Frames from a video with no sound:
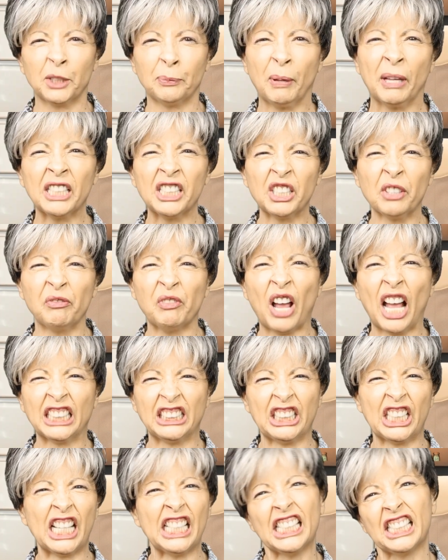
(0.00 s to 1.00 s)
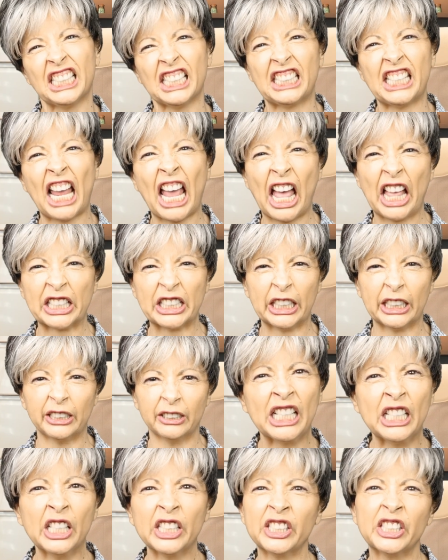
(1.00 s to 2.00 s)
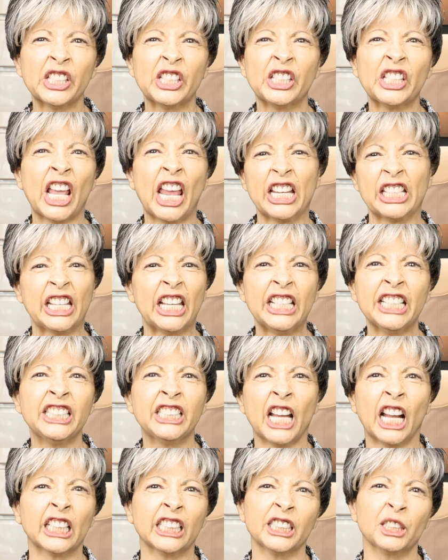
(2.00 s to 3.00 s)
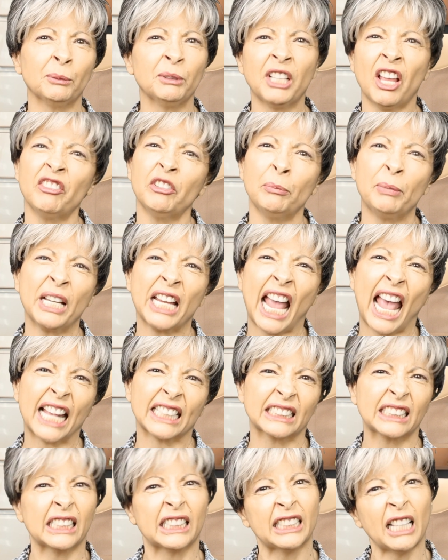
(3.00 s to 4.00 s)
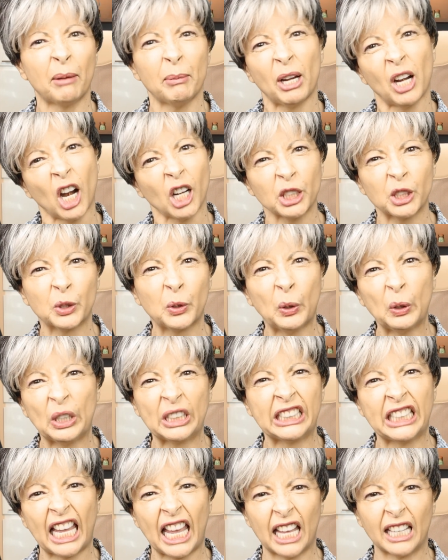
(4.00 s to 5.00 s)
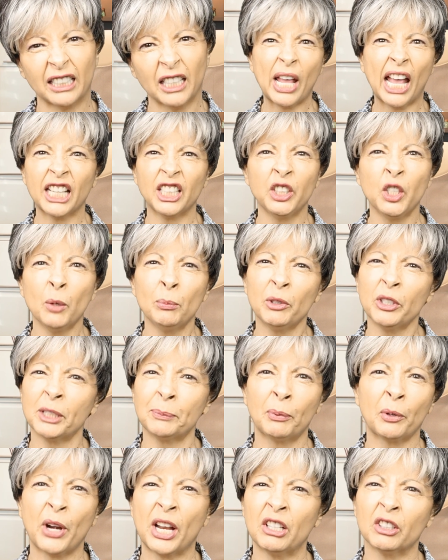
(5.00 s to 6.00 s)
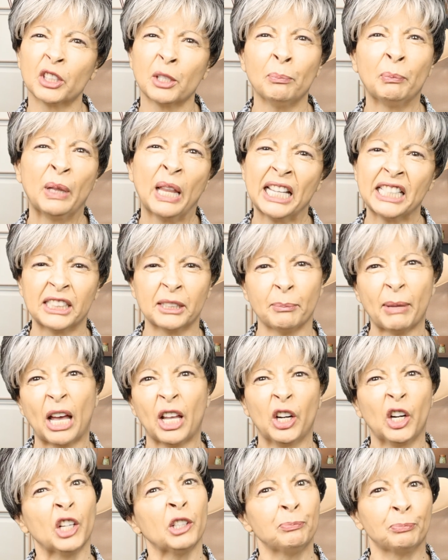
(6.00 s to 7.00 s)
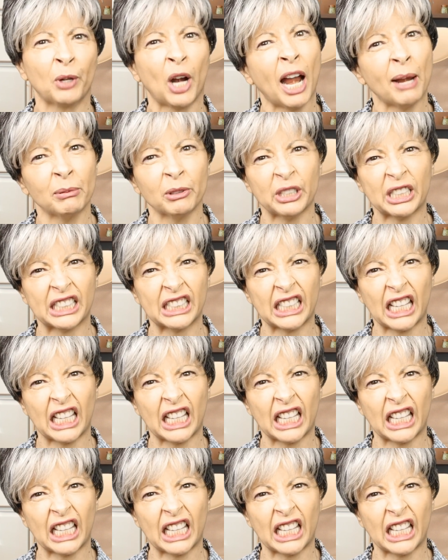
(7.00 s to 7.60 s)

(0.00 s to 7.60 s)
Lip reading: It's Pinchyface and it's Italian. Needless to say, Kitty Douglas will never be asked to sub at our school again. We had numerous parental complaints about her bribery